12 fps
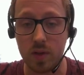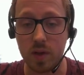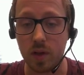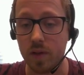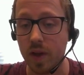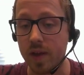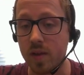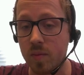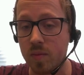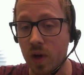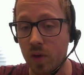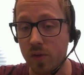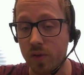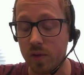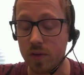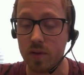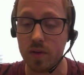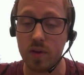a Data
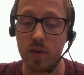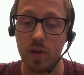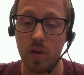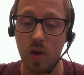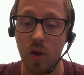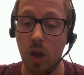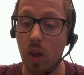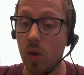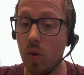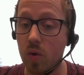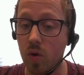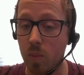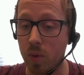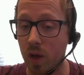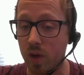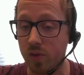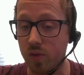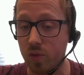Browser, a Local
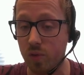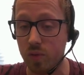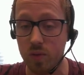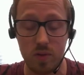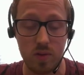BLAST tool,